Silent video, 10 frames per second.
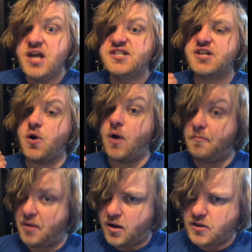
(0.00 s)
So
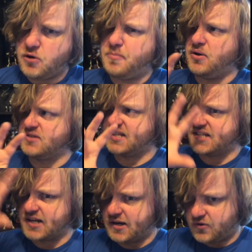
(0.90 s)
Apollo pulls the
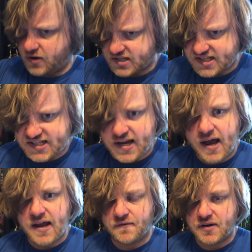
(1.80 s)
sun across the
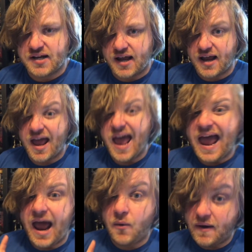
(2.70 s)
sky every day.
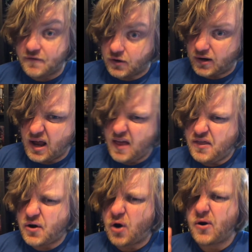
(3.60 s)
However,
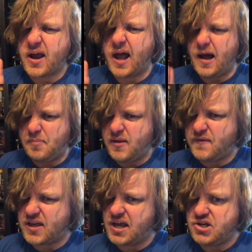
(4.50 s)
there are a couple of
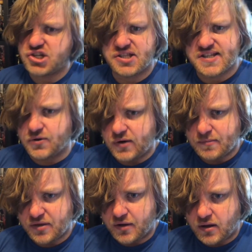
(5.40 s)
occasions in Greek
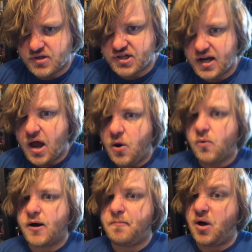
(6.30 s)
mythology
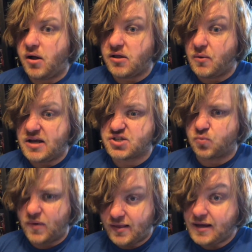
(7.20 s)
where Apollo has
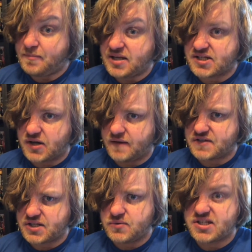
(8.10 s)
really pissed off
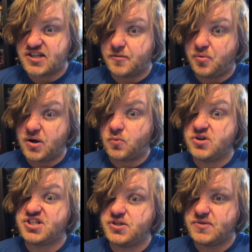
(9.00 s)
Zeus to the point
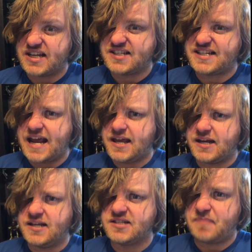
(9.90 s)
where Zeus has taken
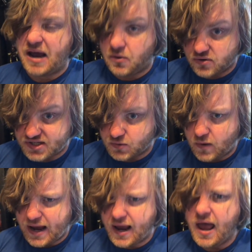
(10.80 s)
his powers
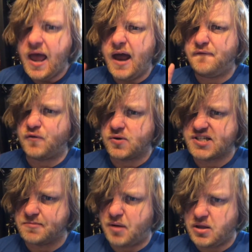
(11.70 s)
away and
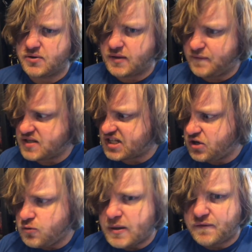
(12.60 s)
forced Apollo to live as
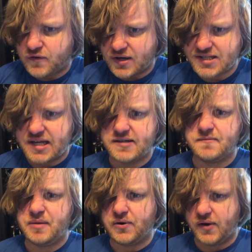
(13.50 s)
human for
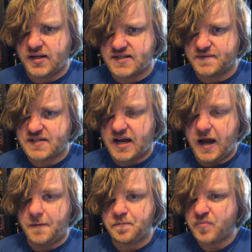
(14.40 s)
extended periods of time.